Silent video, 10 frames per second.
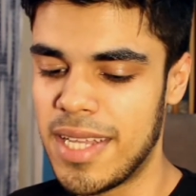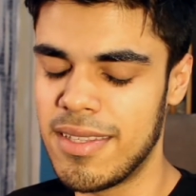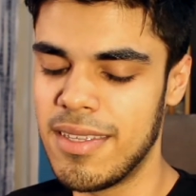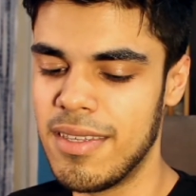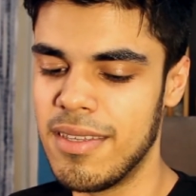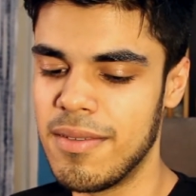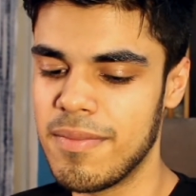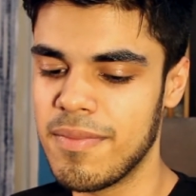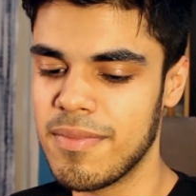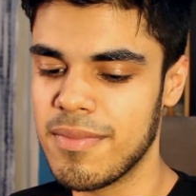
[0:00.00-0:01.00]
the
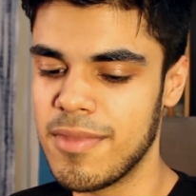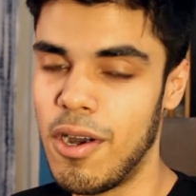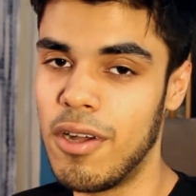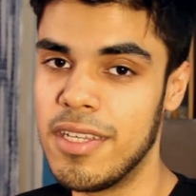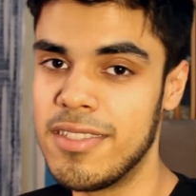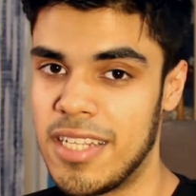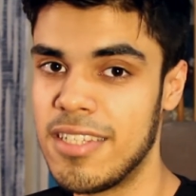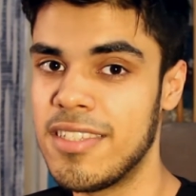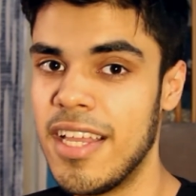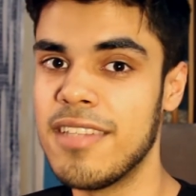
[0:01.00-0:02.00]
audience
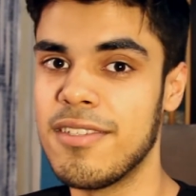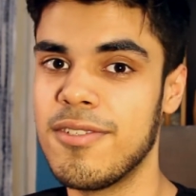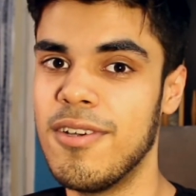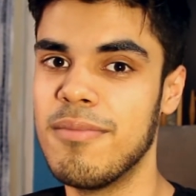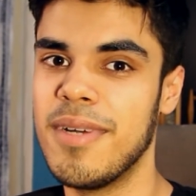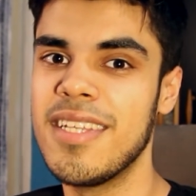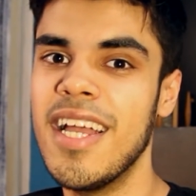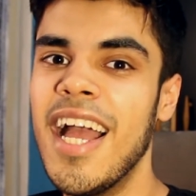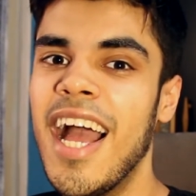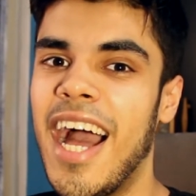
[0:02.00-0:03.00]
understand the song. But
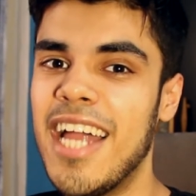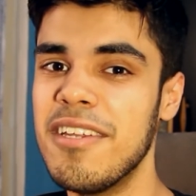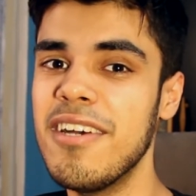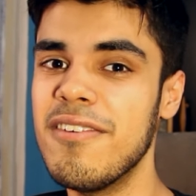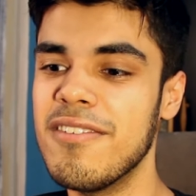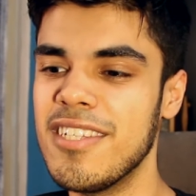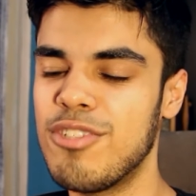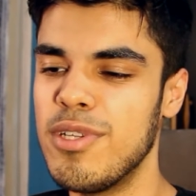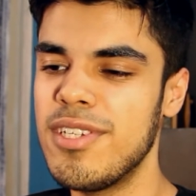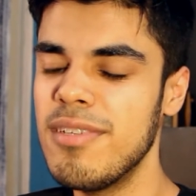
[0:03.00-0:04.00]
I don't know,
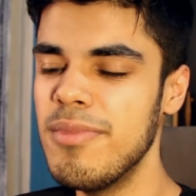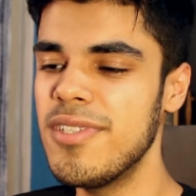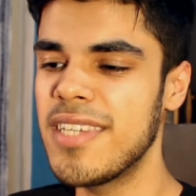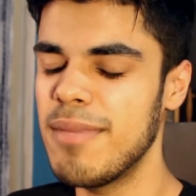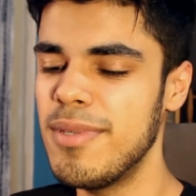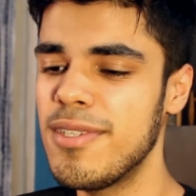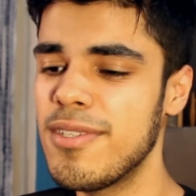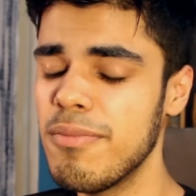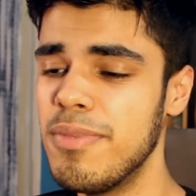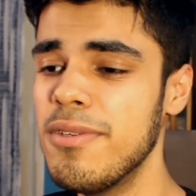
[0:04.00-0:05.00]
traditional music can be
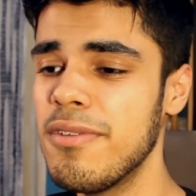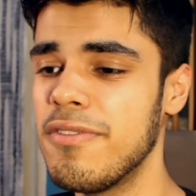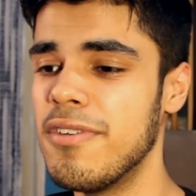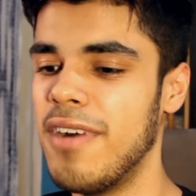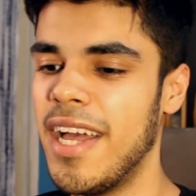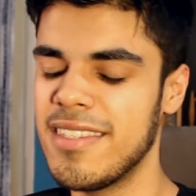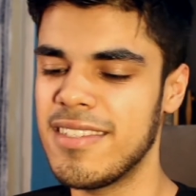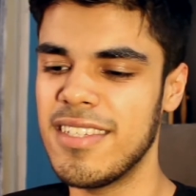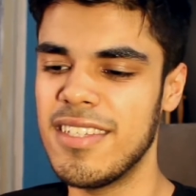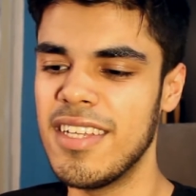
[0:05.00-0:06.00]
so beautiful, and
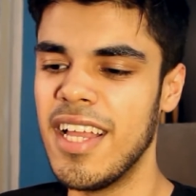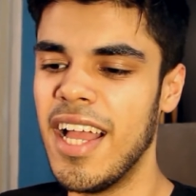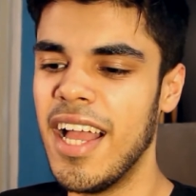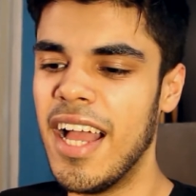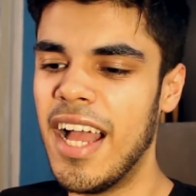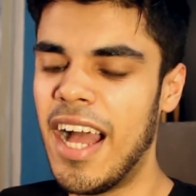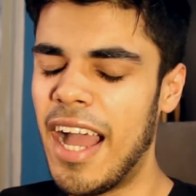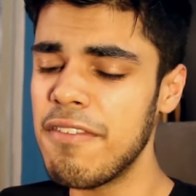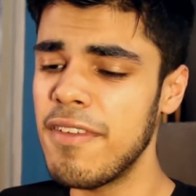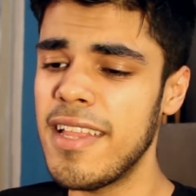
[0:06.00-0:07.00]

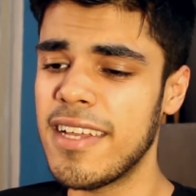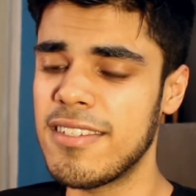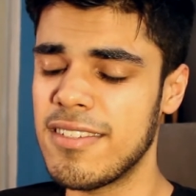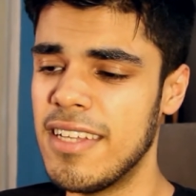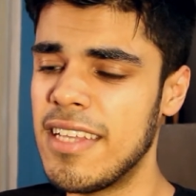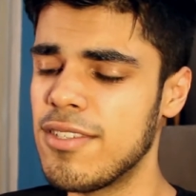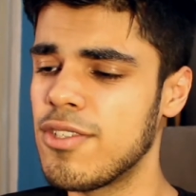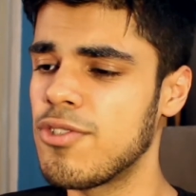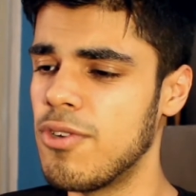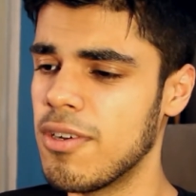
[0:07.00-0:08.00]
I feel like it has a
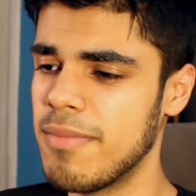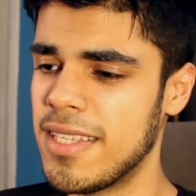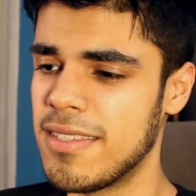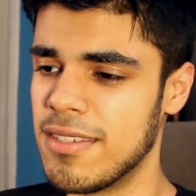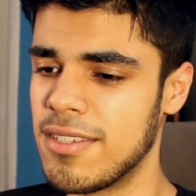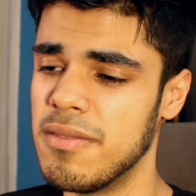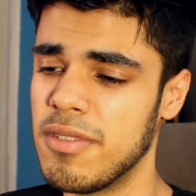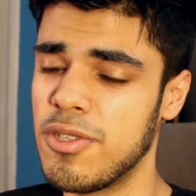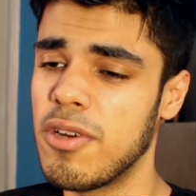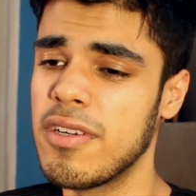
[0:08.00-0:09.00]
strong message. The
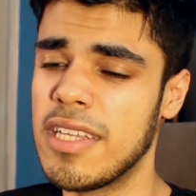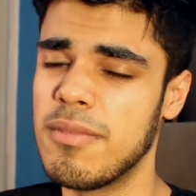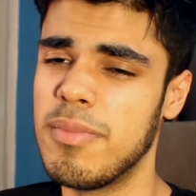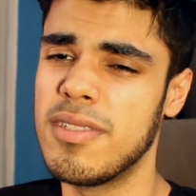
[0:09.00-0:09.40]
song has a